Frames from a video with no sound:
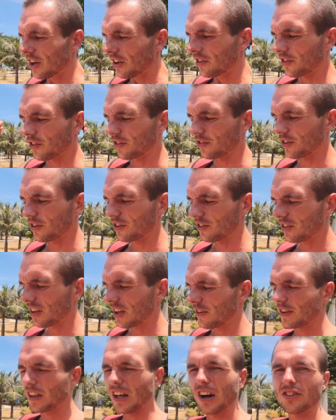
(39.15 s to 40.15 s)
So as soon as I
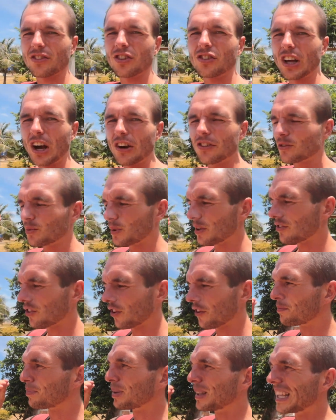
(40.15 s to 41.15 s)
give you the answer, don't switch
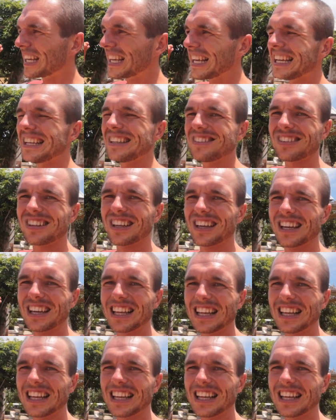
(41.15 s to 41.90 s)
off, please